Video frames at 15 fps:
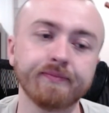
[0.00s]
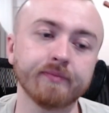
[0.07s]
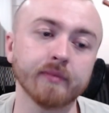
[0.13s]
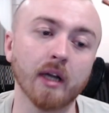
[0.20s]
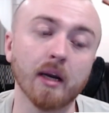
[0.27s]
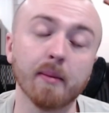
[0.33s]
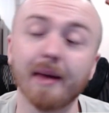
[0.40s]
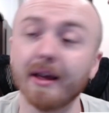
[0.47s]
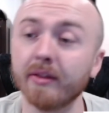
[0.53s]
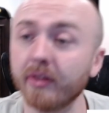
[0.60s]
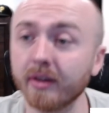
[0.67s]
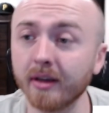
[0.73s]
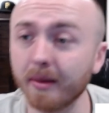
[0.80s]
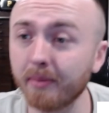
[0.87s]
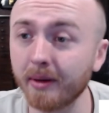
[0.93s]
I think
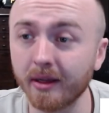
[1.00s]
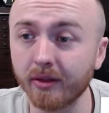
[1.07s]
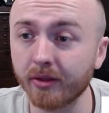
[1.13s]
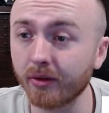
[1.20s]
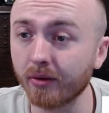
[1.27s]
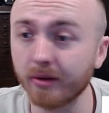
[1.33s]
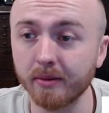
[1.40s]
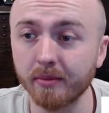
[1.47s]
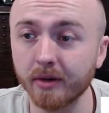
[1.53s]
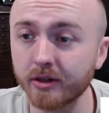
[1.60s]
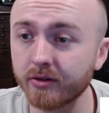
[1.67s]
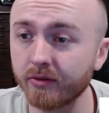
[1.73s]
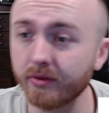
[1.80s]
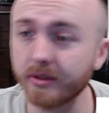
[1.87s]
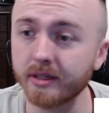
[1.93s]
I paid $30
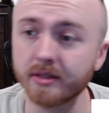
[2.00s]
for this.